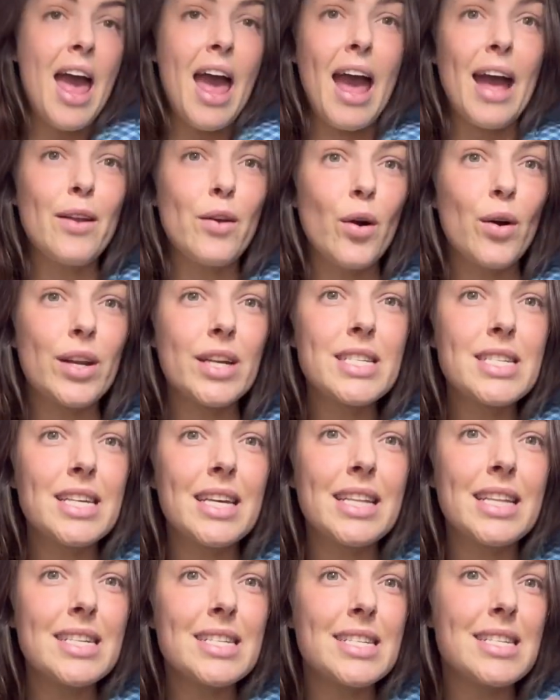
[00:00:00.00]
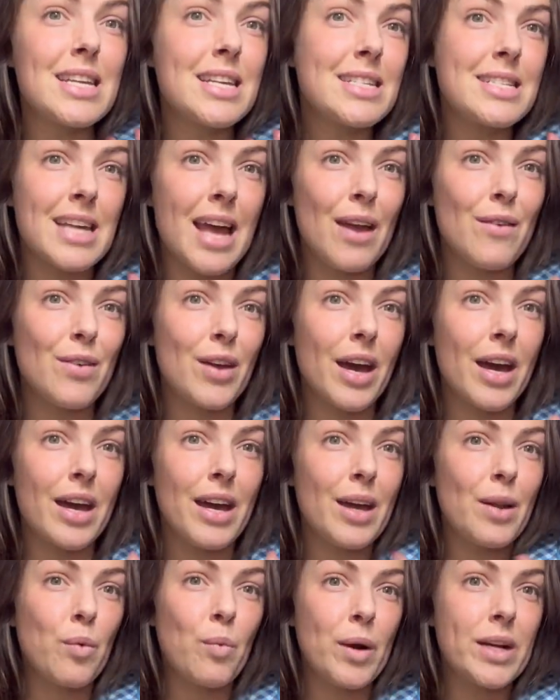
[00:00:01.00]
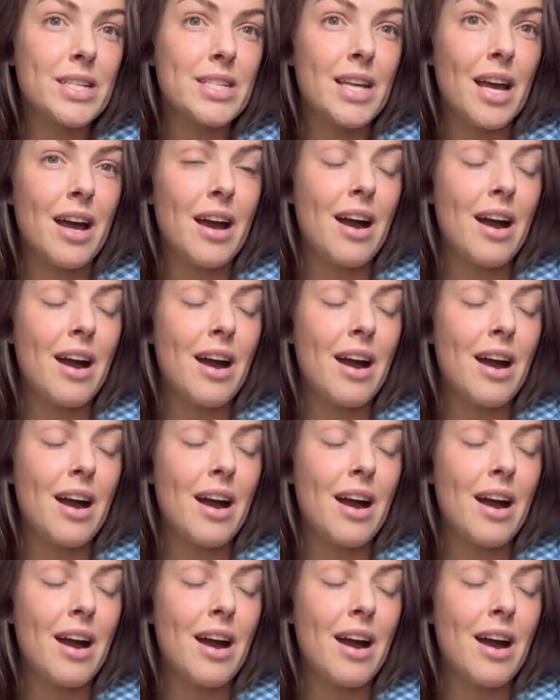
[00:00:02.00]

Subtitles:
And honestly, this is a savior in winter.